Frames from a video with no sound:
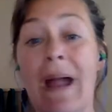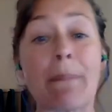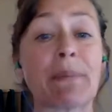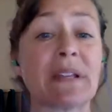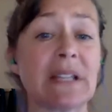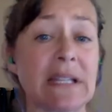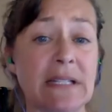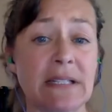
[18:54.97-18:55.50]

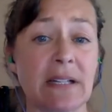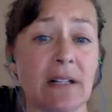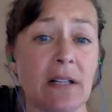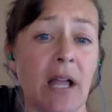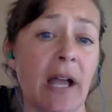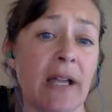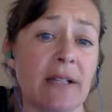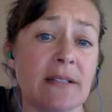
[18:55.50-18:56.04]
rapidly
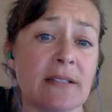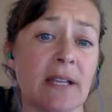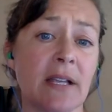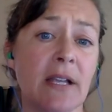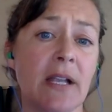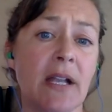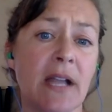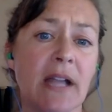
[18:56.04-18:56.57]
declines
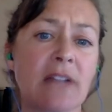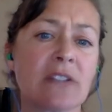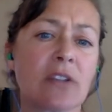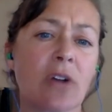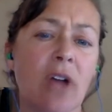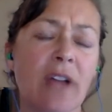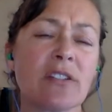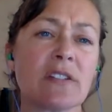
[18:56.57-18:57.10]
and
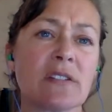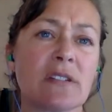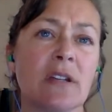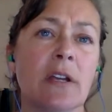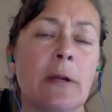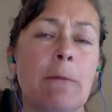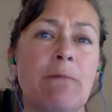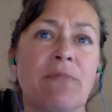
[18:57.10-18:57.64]
so i just
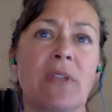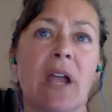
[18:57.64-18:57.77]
